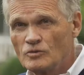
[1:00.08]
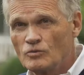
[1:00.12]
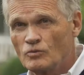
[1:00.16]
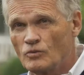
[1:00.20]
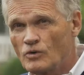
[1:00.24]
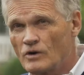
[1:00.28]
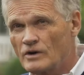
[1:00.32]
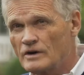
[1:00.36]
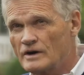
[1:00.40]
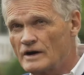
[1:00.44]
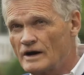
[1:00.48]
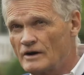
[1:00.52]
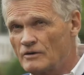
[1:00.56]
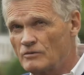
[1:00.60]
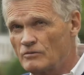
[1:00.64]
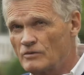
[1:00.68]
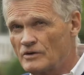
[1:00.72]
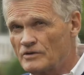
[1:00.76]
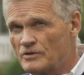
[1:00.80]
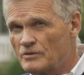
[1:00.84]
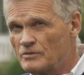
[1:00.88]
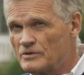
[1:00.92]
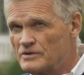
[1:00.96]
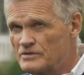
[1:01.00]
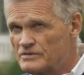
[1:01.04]
work out
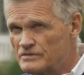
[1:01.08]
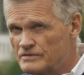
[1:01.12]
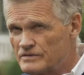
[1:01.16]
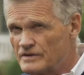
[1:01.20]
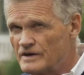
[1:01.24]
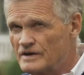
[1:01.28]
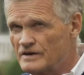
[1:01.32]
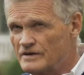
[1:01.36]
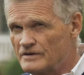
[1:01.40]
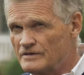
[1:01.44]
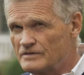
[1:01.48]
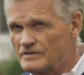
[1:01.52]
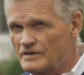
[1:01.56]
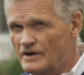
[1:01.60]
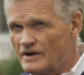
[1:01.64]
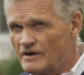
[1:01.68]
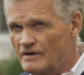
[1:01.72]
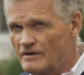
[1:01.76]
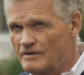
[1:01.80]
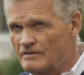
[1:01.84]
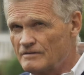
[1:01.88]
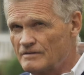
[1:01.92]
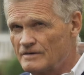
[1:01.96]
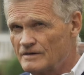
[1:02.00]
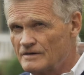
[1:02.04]
whether we think
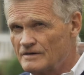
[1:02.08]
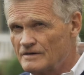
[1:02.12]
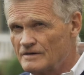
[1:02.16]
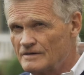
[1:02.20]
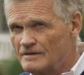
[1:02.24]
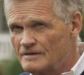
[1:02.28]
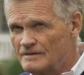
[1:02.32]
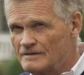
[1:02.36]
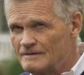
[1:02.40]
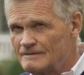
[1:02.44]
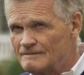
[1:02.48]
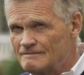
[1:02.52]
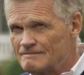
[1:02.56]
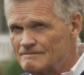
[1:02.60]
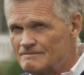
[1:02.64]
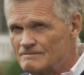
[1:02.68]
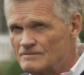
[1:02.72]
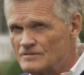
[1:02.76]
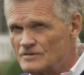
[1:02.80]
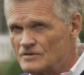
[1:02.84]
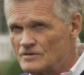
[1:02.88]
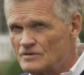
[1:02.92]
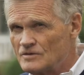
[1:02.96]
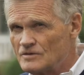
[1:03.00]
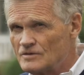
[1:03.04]
they're
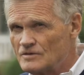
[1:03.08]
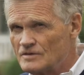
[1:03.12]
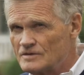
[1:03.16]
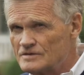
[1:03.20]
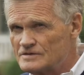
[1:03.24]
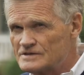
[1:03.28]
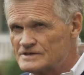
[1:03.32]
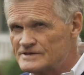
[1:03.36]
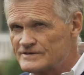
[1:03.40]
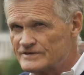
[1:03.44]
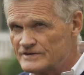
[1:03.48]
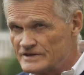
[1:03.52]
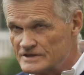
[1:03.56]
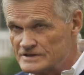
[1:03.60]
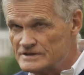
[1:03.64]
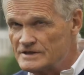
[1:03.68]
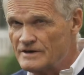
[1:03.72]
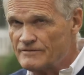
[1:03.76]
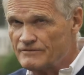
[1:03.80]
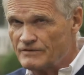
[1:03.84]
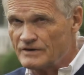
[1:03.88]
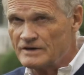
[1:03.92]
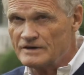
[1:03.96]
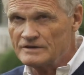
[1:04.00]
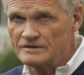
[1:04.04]

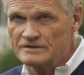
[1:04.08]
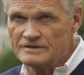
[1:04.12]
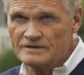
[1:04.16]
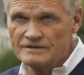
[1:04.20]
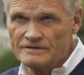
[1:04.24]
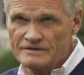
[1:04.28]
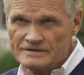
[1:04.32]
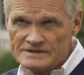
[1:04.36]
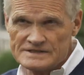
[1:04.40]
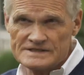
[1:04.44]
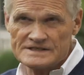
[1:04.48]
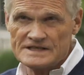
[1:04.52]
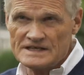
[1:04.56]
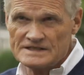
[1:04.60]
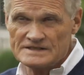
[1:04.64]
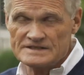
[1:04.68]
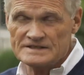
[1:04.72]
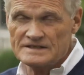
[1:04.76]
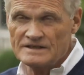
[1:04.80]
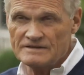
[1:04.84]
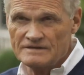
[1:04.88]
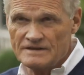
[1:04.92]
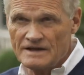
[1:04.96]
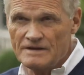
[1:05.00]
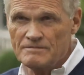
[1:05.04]
significant in the sense
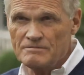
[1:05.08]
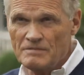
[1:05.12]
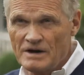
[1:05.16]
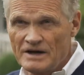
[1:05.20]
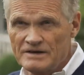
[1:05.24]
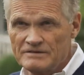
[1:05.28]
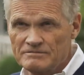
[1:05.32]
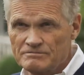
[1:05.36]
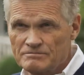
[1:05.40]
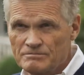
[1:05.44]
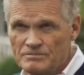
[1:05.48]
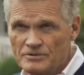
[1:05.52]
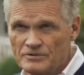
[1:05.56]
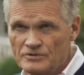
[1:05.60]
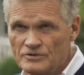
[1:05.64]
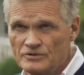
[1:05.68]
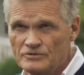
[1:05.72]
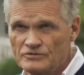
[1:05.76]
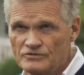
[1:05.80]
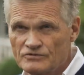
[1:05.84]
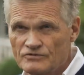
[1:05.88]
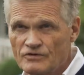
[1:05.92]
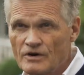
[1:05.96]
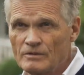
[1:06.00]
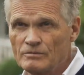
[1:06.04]
that they might
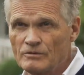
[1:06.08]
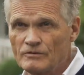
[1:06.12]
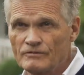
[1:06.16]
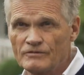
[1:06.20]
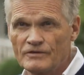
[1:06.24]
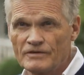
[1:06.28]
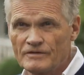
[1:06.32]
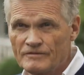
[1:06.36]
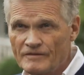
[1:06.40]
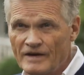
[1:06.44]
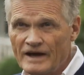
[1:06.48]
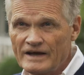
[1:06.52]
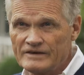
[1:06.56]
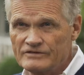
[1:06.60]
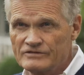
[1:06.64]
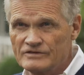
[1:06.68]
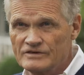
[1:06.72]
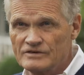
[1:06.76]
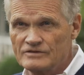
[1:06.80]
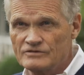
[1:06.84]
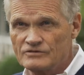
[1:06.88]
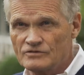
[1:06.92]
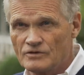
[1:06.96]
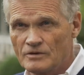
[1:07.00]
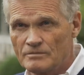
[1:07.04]
produce trouble for the
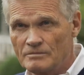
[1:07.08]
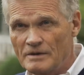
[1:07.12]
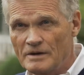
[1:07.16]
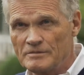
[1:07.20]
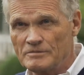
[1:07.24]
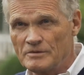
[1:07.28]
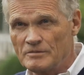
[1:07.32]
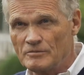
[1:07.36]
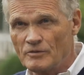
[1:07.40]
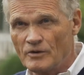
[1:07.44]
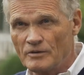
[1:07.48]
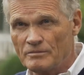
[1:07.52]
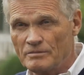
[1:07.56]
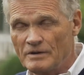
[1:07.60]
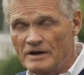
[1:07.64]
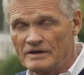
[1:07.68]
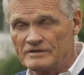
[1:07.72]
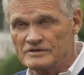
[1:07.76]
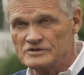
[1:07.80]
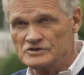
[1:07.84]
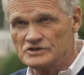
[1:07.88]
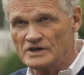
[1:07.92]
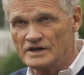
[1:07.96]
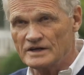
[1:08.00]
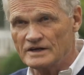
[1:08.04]
vaccines or might be more
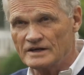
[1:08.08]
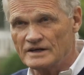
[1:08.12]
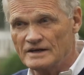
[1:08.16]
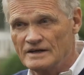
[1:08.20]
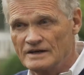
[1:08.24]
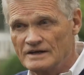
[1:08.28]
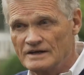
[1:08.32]
pathogenic.